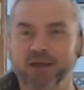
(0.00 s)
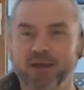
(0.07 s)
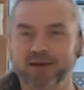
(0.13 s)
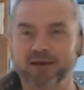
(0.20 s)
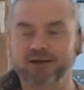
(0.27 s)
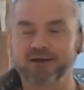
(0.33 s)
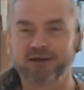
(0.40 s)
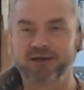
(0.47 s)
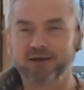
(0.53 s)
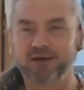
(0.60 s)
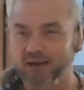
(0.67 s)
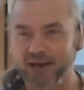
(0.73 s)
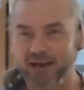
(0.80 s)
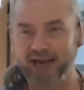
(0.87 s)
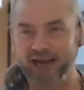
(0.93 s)
And
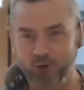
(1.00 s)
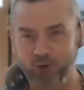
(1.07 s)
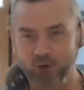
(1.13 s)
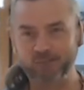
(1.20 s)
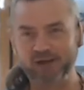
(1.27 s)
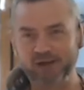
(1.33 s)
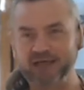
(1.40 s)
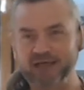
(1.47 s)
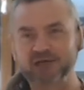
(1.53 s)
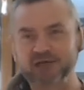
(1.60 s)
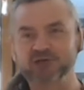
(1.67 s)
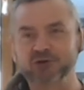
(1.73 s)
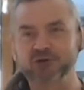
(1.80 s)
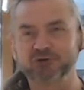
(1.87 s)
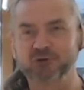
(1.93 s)
how am I
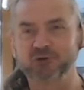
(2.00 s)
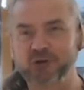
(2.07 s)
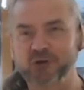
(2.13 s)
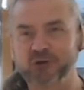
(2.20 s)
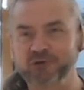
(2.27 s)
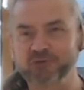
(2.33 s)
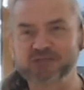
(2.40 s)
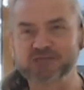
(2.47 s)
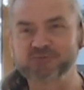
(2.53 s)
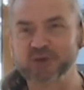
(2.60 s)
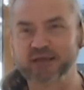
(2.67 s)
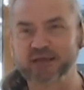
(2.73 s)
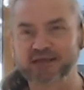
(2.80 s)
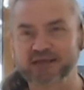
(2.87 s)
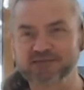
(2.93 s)
actually occupying this
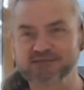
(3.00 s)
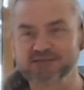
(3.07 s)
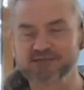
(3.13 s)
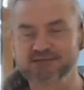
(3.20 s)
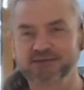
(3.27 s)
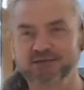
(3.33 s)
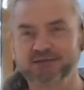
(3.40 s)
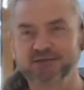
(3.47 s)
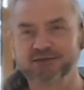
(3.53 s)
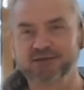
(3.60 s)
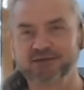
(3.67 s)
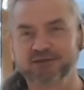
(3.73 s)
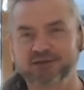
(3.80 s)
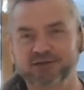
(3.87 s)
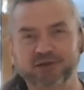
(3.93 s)
space?
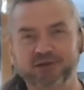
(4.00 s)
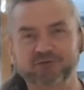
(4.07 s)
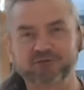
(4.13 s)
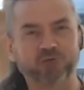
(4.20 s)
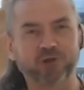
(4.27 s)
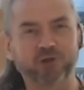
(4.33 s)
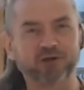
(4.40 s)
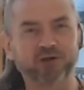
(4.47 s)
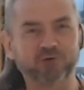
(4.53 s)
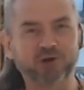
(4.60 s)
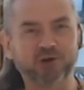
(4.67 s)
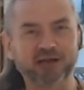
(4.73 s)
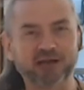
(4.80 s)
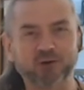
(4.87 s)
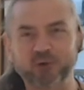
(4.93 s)

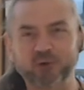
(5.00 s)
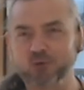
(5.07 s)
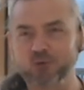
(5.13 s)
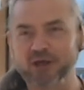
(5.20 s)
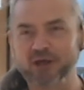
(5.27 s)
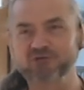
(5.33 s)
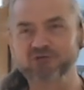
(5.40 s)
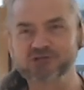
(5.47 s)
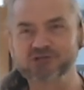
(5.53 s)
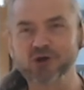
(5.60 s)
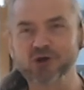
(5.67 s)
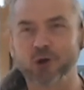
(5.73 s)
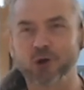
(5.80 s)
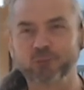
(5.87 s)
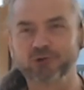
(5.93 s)
And right now we all have to
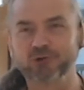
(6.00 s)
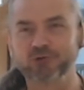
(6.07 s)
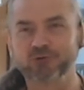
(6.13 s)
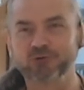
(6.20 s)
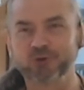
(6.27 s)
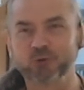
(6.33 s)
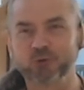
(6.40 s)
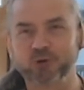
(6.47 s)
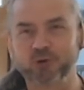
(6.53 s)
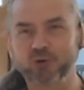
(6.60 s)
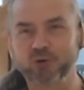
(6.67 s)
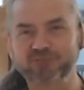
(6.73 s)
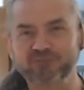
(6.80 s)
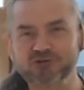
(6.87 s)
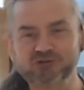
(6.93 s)
stop.
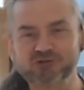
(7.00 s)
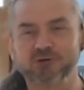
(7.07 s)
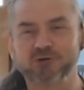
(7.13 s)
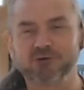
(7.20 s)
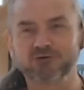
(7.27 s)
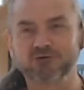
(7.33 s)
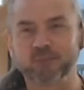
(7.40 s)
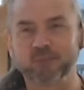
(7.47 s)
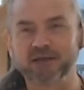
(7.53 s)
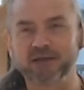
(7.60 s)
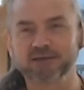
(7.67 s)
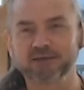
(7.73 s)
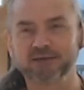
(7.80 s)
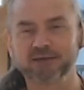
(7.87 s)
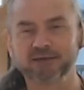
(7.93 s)
We all have to stop for a
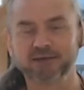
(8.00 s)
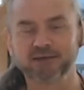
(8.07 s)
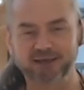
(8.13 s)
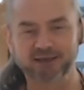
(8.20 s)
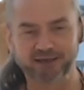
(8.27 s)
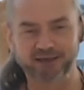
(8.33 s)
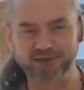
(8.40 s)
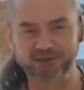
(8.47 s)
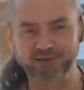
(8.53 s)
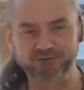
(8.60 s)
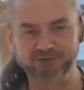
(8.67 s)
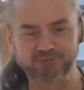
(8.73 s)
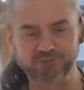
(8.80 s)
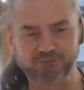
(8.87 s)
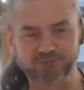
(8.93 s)
bit.
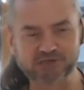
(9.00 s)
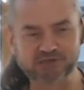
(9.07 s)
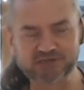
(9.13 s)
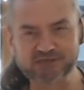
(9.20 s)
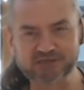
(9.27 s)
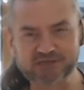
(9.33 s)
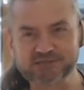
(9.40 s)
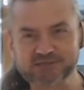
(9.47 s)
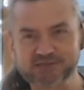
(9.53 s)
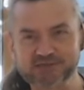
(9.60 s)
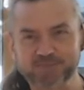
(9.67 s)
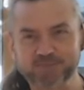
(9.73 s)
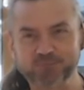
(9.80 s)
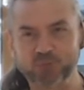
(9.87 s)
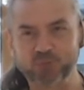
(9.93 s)
And this
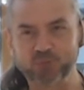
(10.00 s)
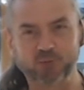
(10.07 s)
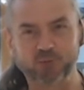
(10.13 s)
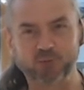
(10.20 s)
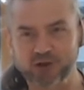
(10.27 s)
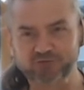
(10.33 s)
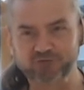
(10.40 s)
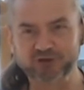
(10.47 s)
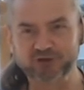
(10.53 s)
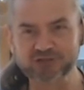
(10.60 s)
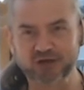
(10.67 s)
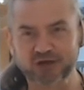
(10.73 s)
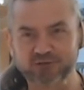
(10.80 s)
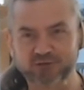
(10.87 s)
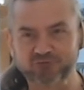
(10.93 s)
is a
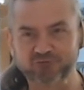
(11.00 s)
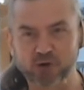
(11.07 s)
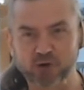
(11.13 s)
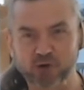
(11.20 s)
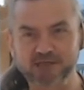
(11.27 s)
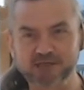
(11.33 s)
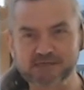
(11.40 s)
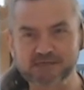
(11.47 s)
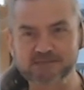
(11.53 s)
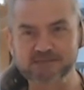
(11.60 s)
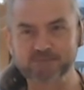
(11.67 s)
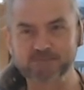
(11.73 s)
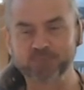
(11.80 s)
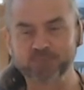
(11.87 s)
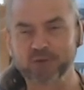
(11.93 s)
perfect time for
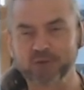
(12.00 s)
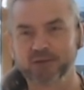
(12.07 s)
practice.